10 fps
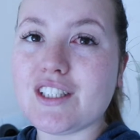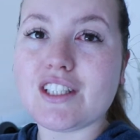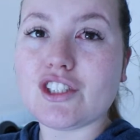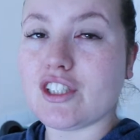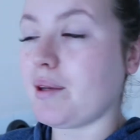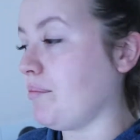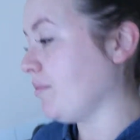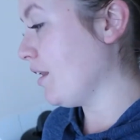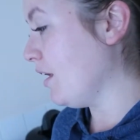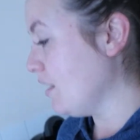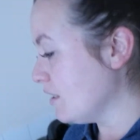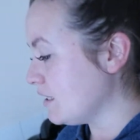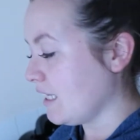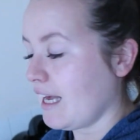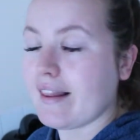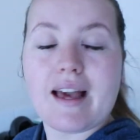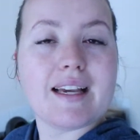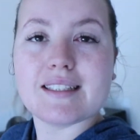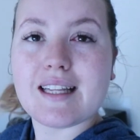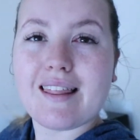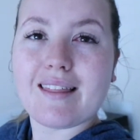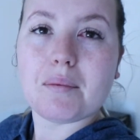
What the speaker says: to the gym. So yeah, that is the